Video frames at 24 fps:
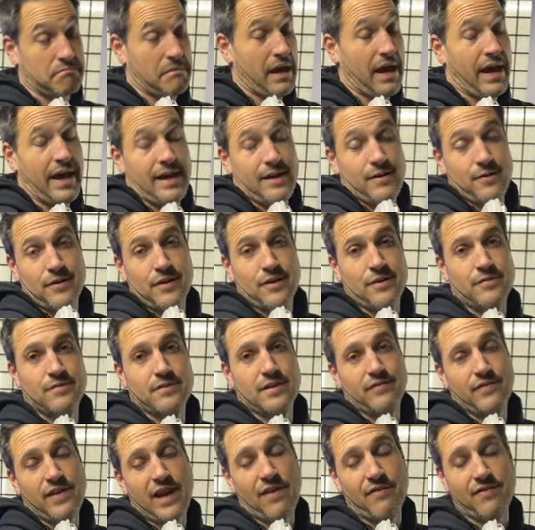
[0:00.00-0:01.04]
I don't know.
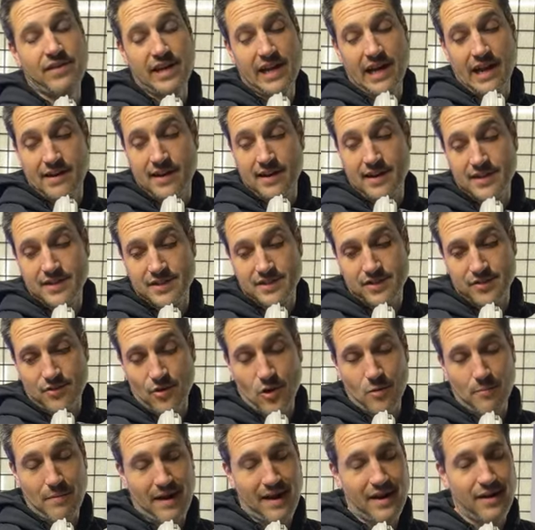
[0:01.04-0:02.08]
If you have any ideas, throw
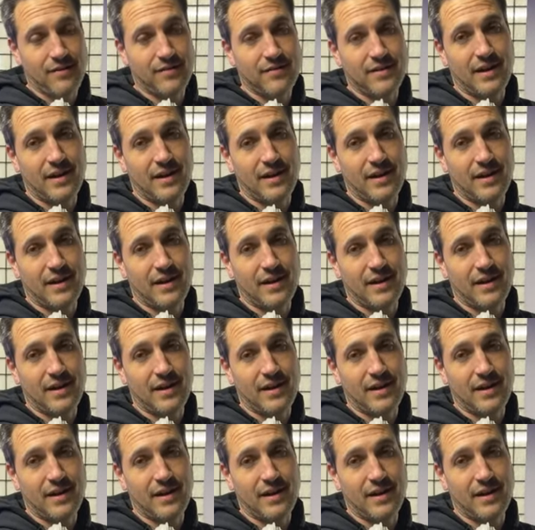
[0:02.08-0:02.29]
them out.